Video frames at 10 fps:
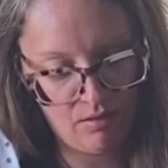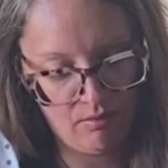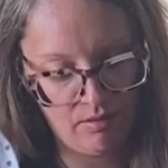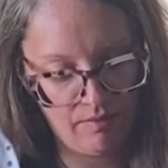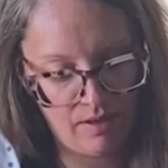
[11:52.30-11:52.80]

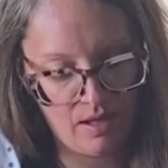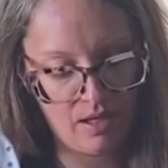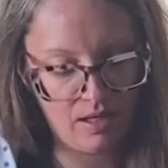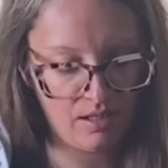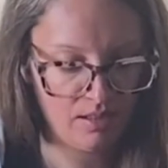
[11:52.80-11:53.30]
We've
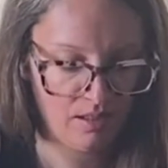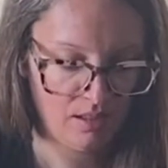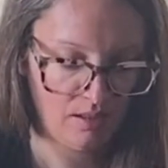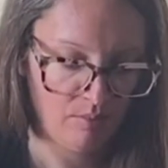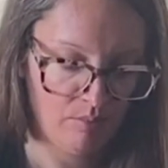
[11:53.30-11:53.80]
had
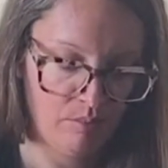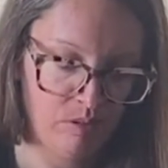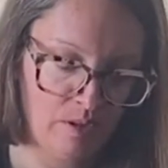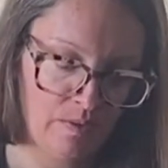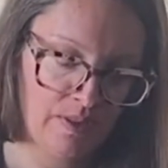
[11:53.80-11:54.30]

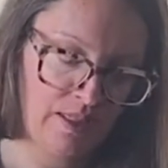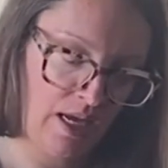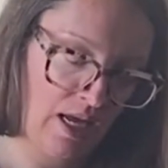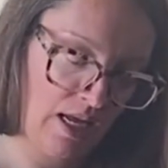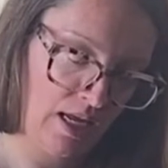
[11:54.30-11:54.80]
blue
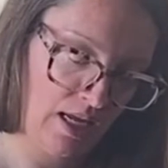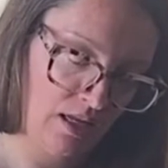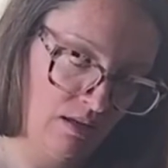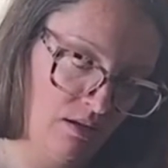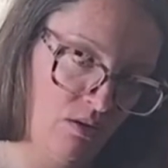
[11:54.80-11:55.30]

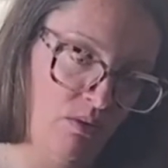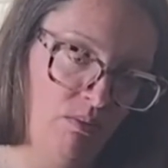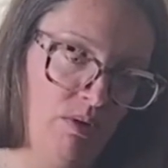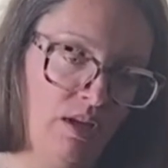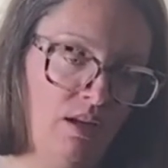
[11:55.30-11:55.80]
sky, no
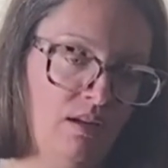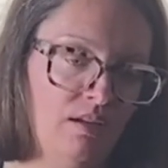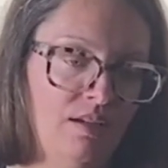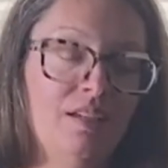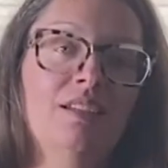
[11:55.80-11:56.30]

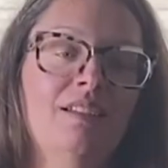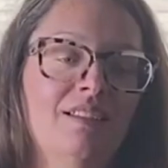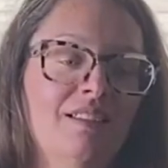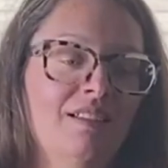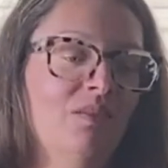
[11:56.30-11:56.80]
wind,
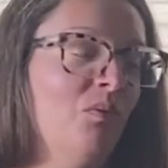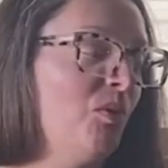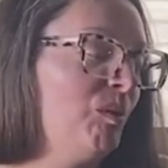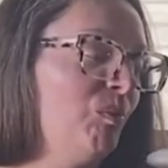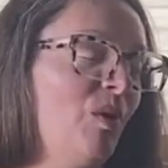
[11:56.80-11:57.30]

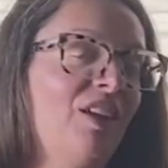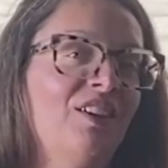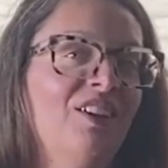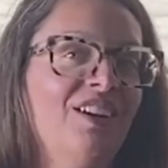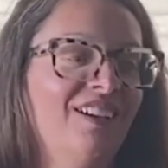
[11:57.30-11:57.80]
warm
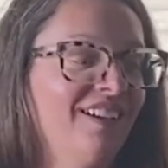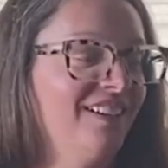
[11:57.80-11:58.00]
weather,